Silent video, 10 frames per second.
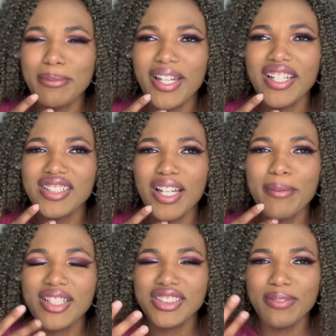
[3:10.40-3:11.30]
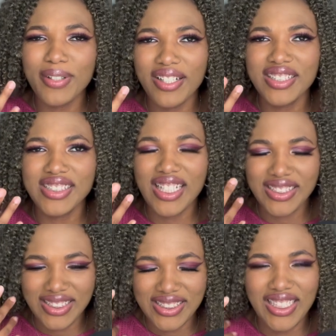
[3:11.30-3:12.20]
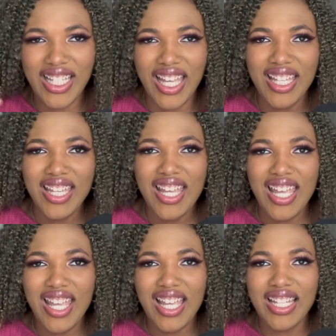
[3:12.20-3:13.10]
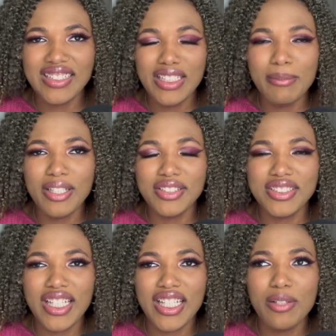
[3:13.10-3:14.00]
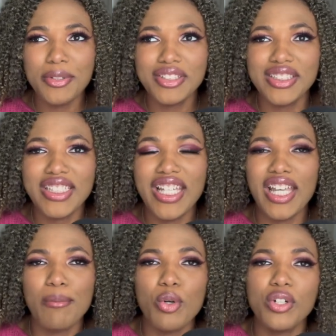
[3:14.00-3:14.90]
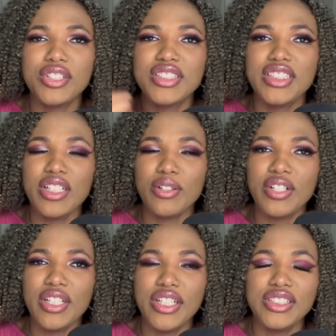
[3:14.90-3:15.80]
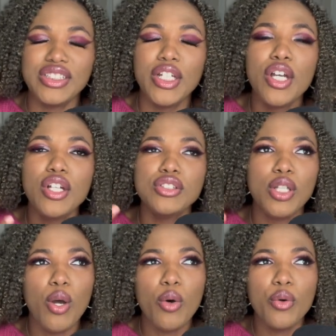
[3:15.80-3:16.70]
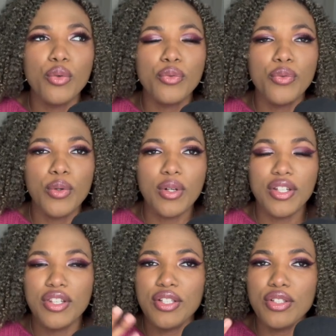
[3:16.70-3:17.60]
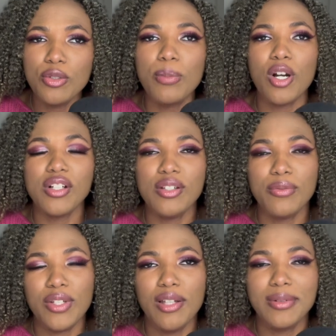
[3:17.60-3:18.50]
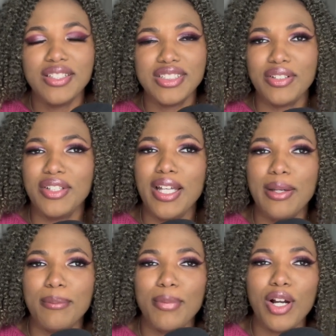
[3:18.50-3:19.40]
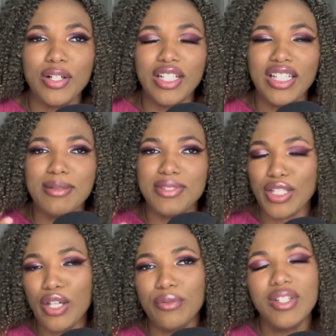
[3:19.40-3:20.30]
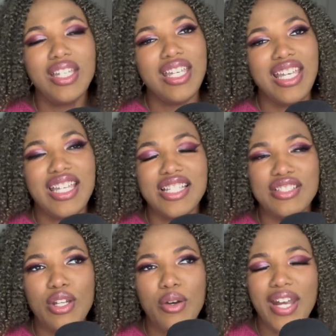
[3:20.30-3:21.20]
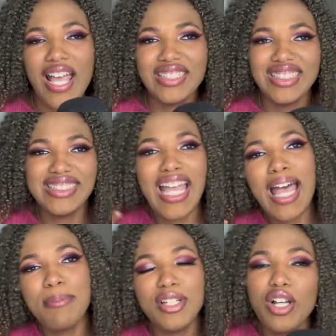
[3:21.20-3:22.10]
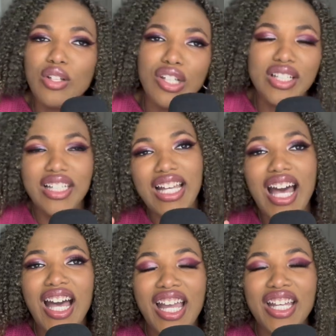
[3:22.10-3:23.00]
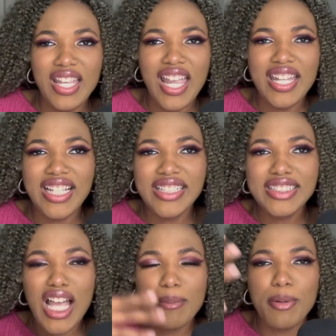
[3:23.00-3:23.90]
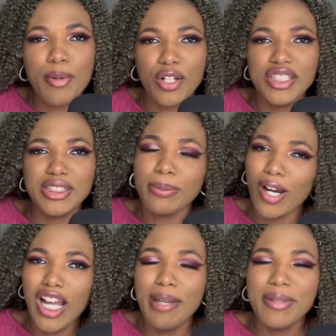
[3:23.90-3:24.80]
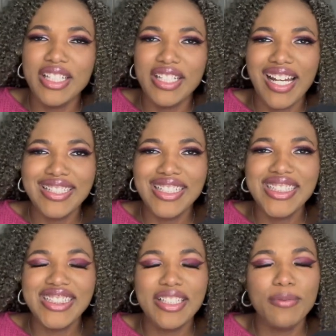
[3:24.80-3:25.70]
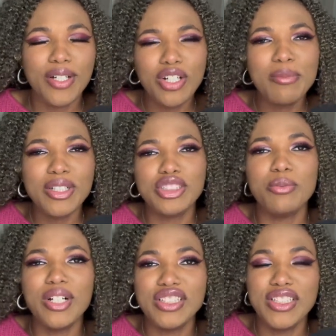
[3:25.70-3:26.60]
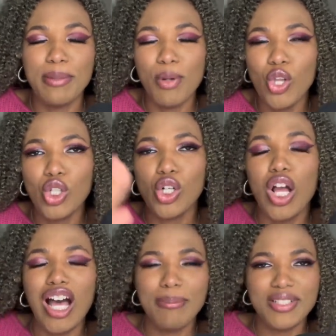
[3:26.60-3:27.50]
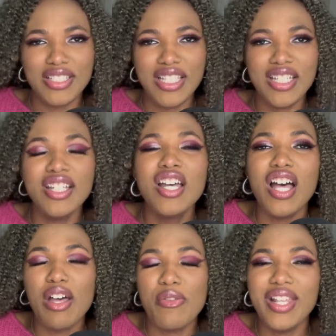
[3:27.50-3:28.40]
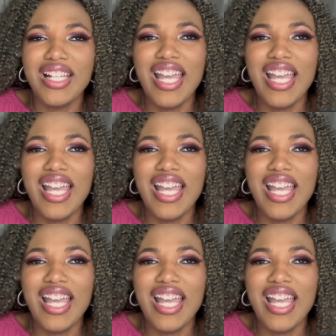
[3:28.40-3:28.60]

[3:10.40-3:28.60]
I'm actually very excited to see it. And he mentions that he wants to take a more serious tone for the new Barney film, considering that Barney himself is known as this happy-go-lucky guy. And at the time of Barney's prime in the 90s, he very much was the polar opposite of the